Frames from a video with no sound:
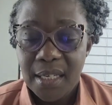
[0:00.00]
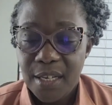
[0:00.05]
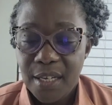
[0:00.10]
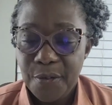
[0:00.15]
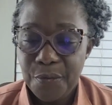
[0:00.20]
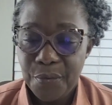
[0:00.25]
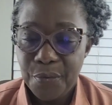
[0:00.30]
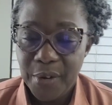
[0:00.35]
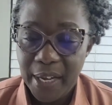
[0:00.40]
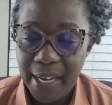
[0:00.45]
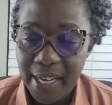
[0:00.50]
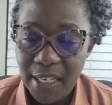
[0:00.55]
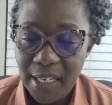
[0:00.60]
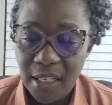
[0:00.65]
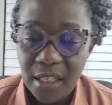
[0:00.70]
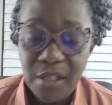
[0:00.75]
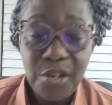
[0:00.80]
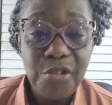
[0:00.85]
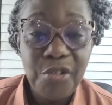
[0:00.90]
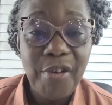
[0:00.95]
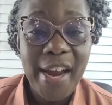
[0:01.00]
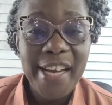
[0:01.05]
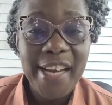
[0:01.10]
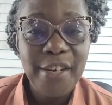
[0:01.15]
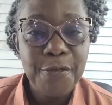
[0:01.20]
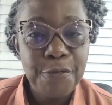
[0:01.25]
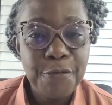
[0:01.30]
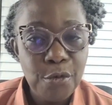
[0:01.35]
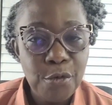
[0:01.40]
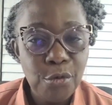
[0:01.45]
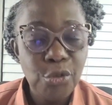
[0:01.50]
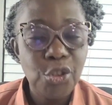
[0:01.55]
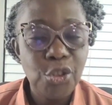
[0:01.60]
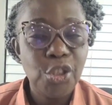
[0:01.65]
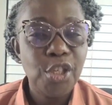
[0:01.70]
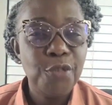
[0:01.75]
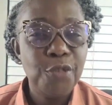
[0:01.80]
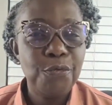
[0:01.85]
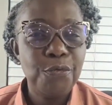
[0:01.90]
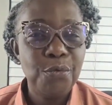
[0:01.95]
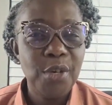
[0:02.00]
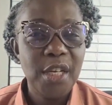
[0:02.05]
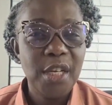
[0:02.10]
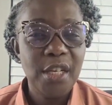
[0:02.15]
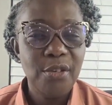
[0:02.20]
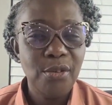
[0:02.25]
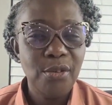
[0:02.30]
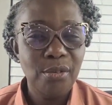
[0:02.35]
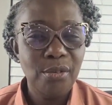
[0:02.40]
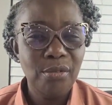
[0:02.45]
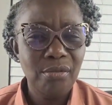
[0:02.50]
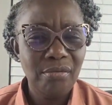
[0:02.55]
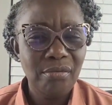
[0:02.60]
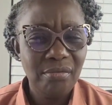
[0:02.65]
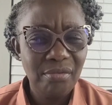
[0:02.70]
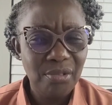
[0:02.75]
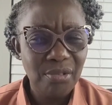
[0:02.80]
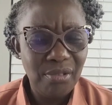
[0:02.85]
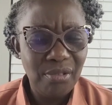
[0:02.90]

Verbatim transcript: if we ate the right foods, if we you know